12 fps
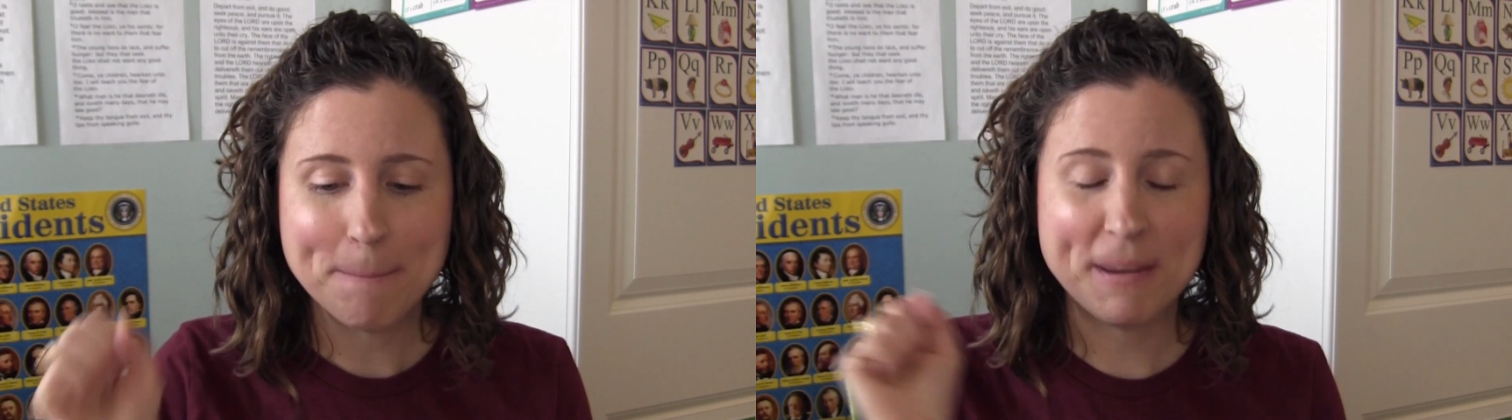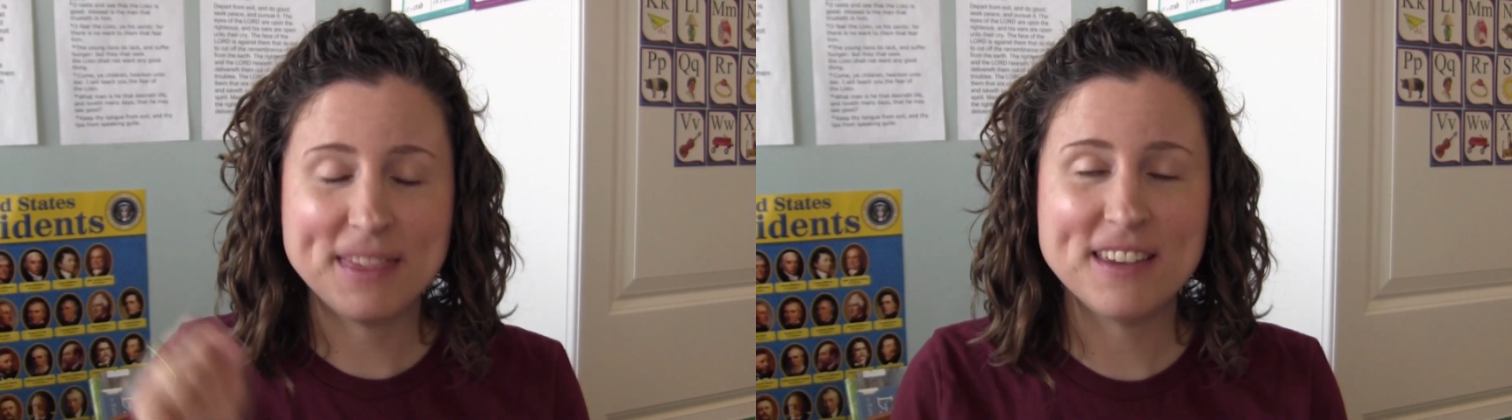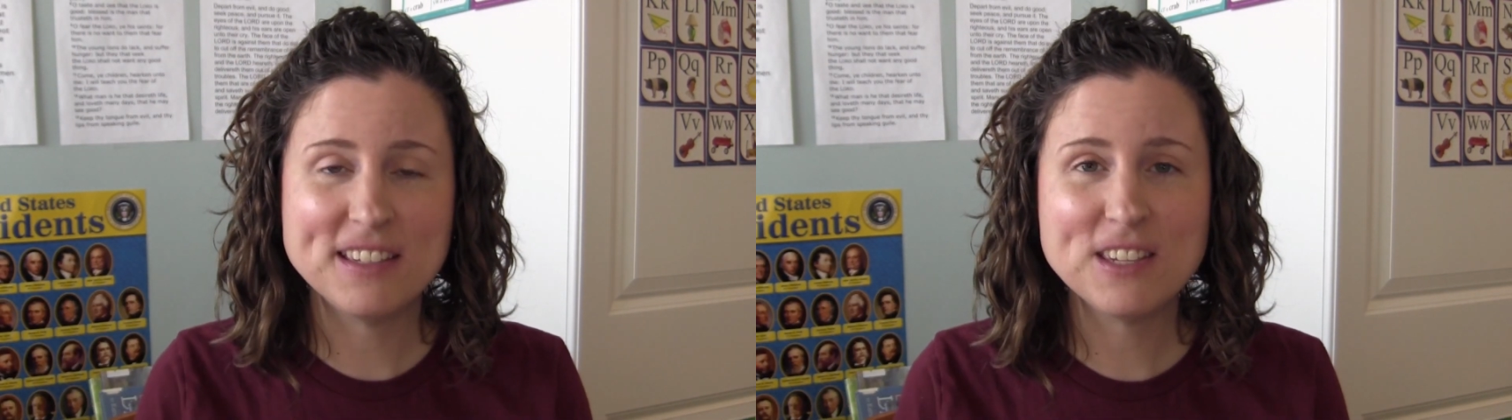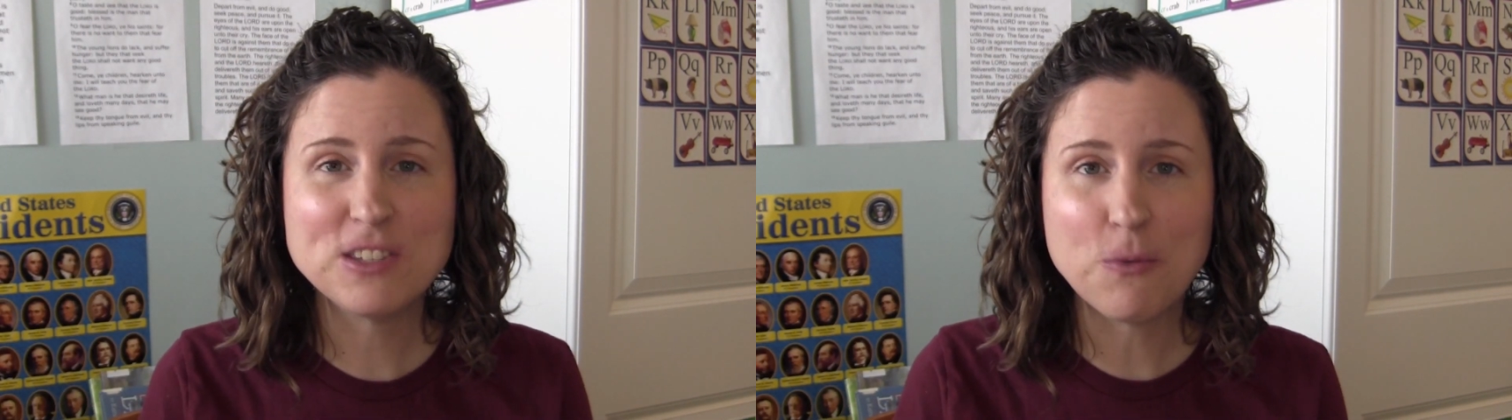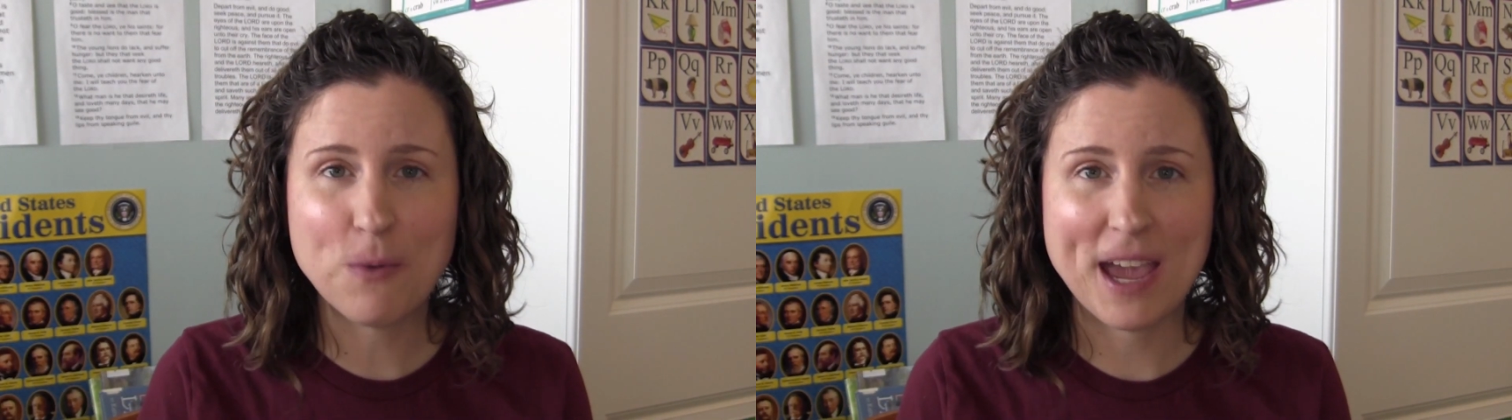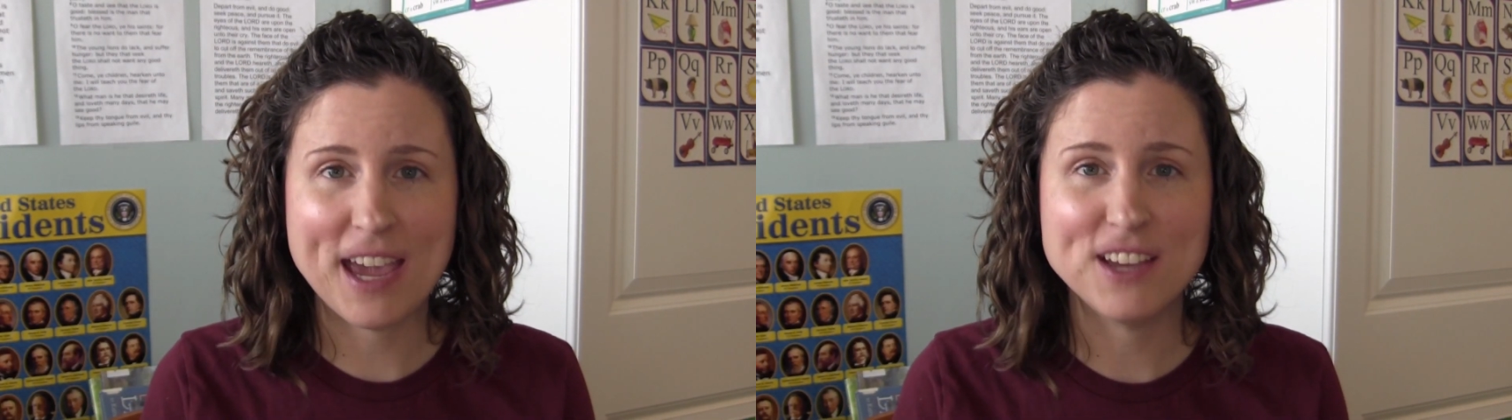But this is
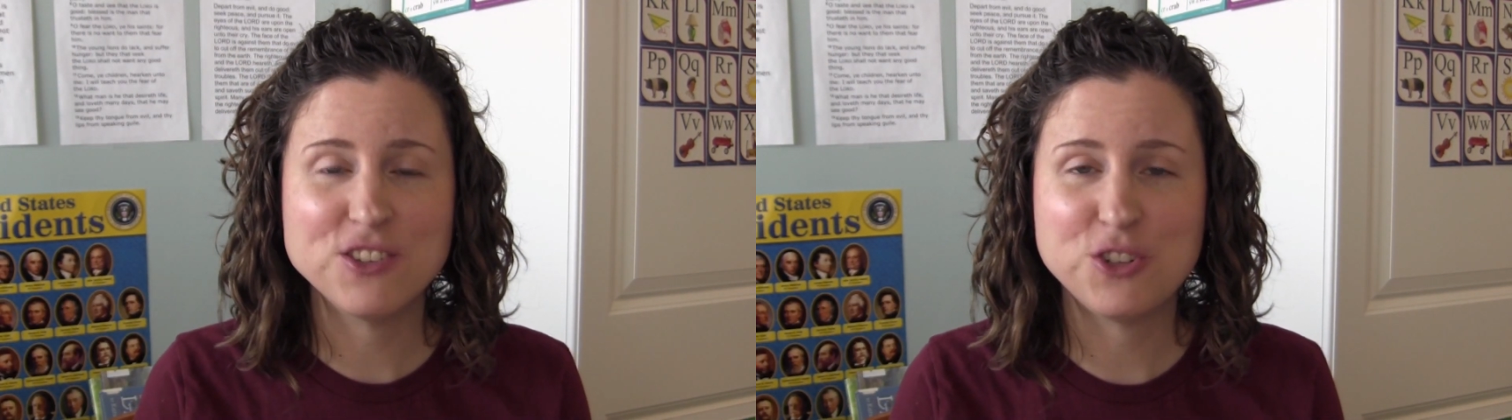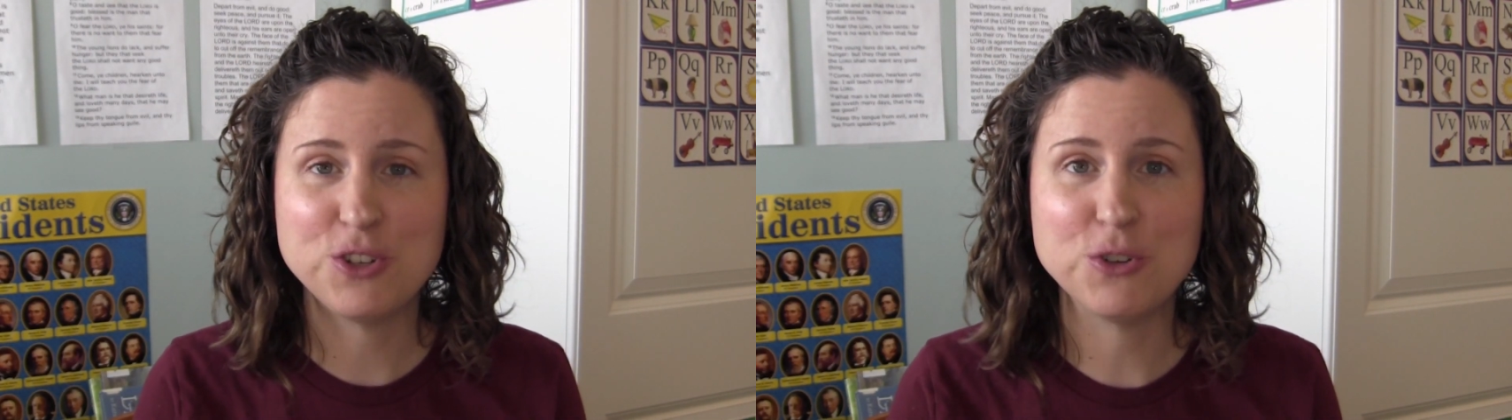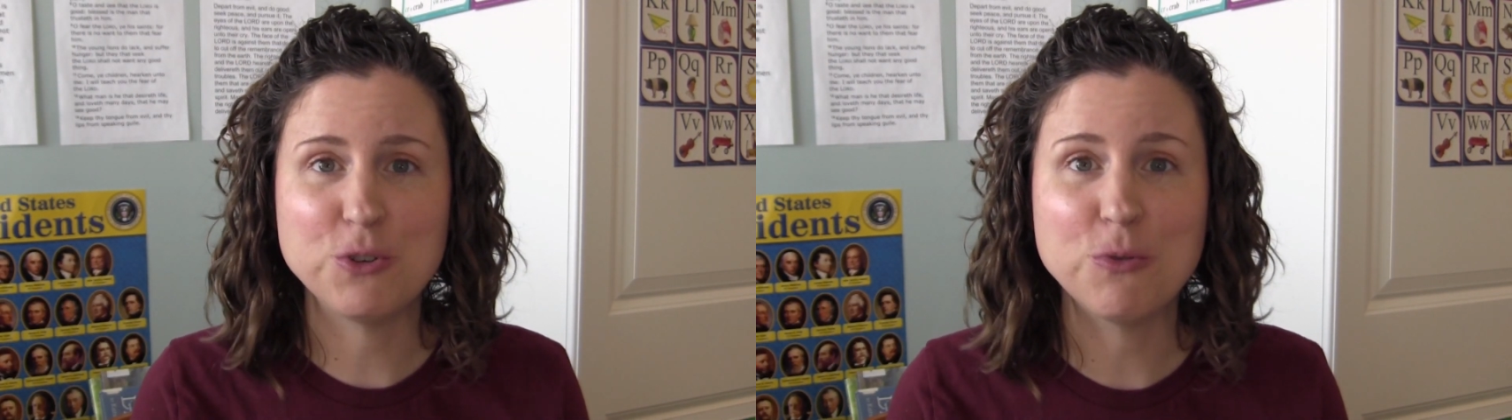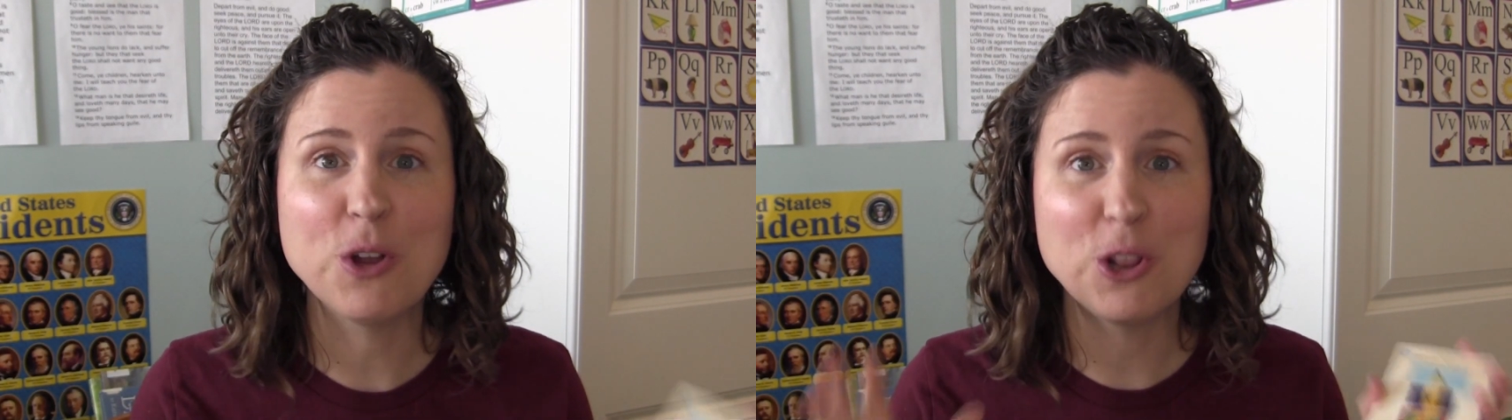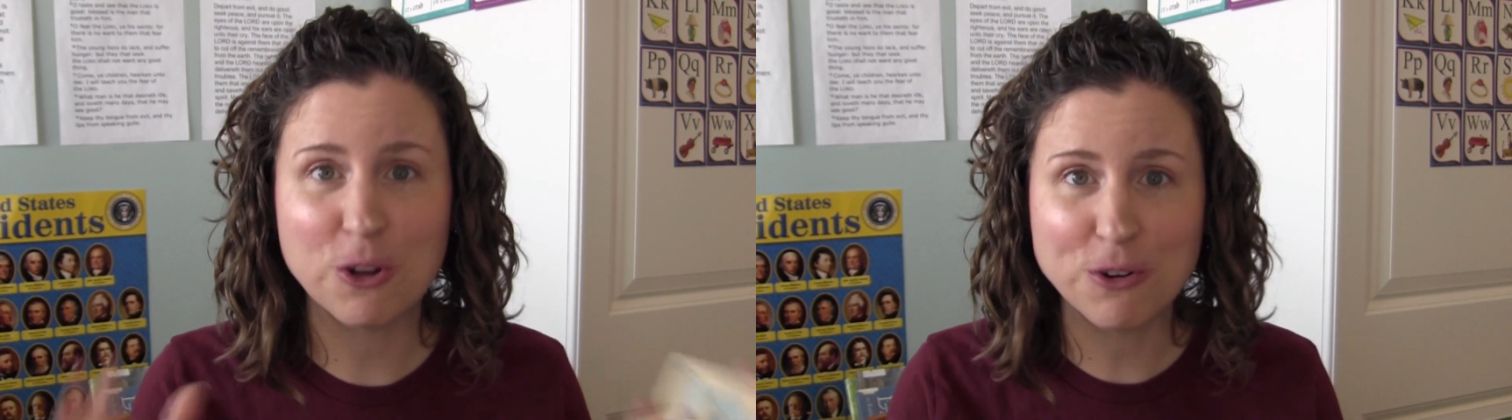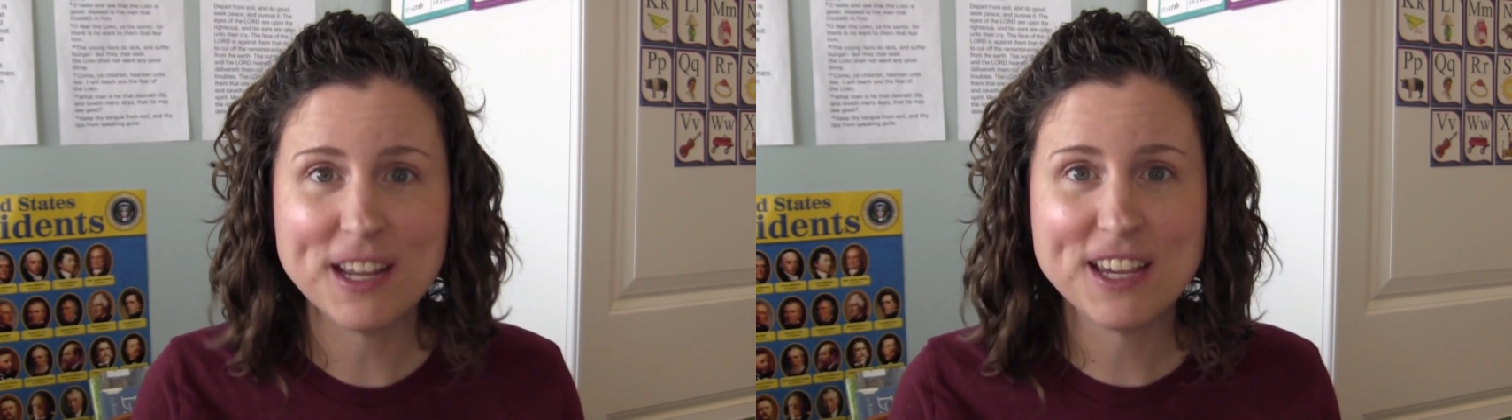a way to
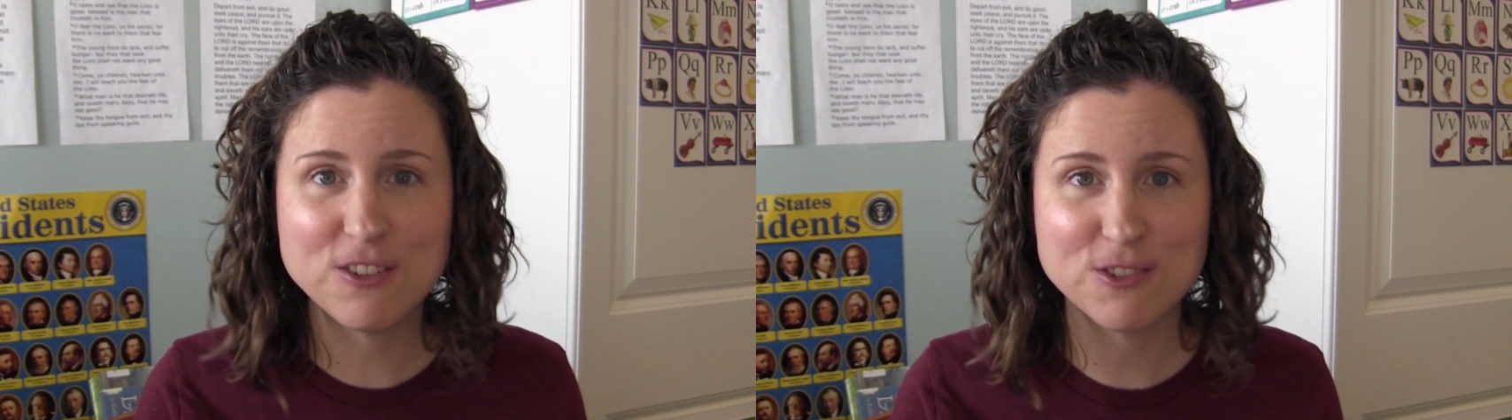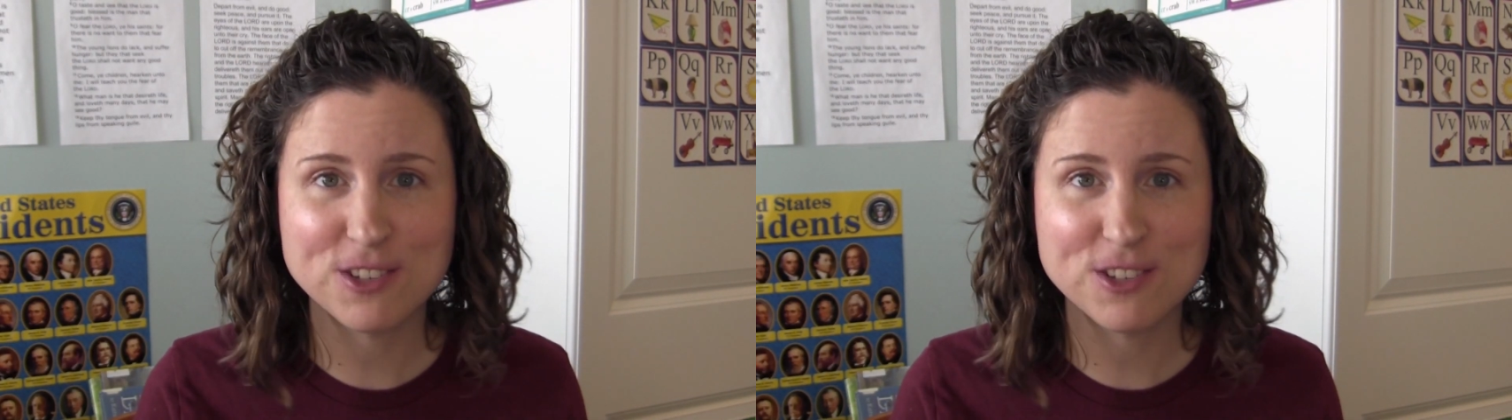learn it